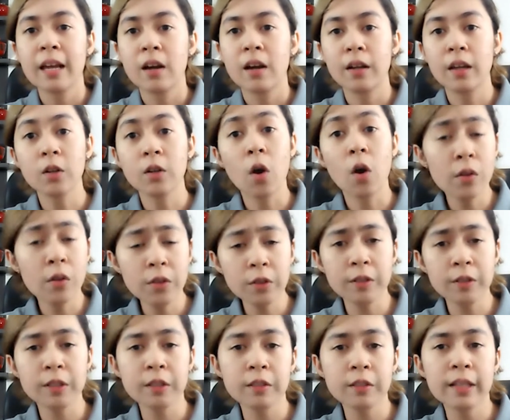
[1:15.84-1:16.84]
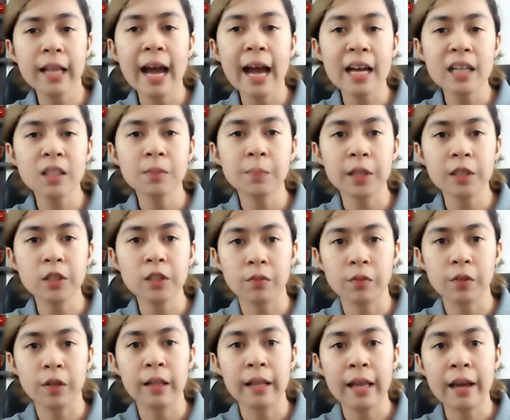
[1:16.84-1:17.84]
In all the critical aspects
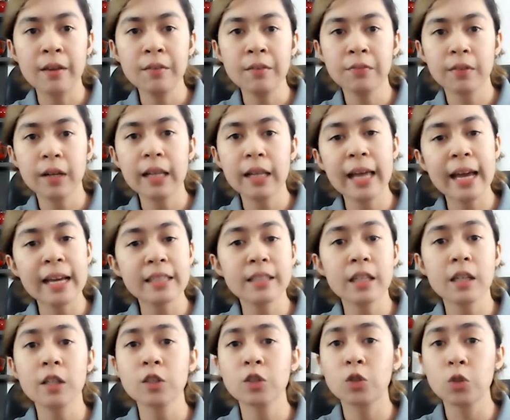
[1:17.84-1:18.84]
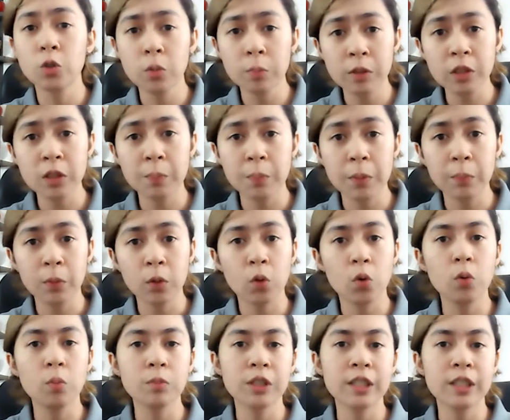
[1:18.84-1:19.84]
of her life, Eliza has numerous people
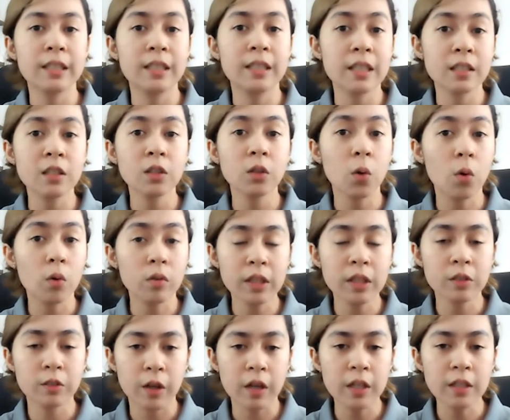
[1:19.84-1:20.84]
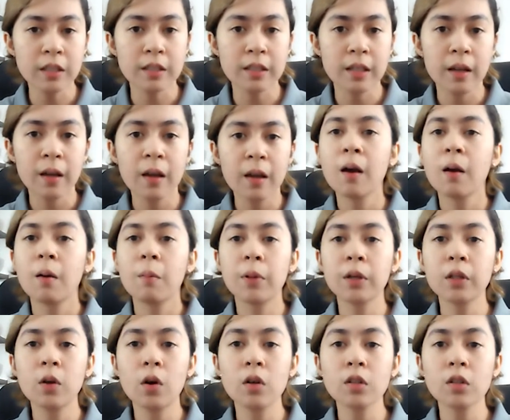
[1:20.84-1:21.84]
whom she doesn't only trust,
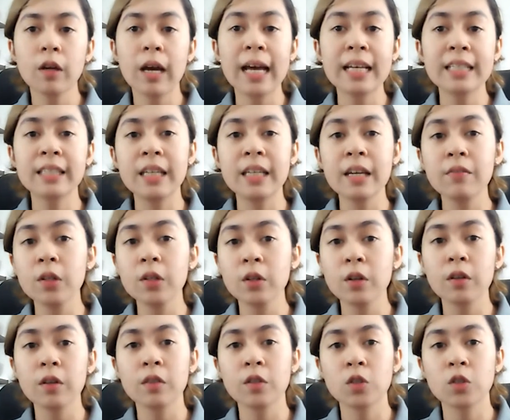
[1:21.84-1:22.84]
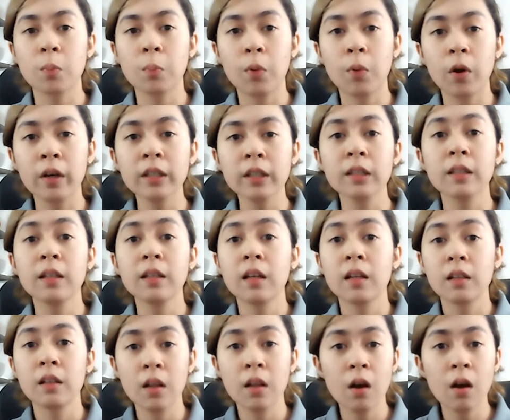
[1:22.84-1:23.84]
but also has given her the support,
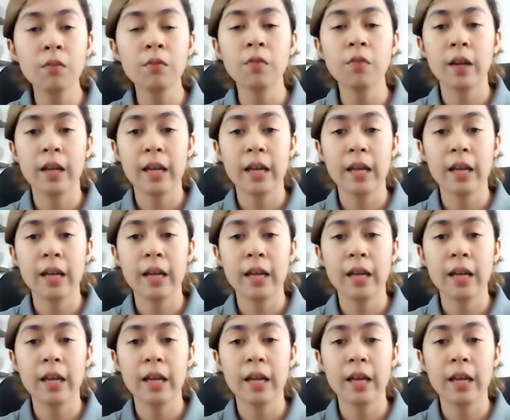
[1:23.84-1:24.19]
love,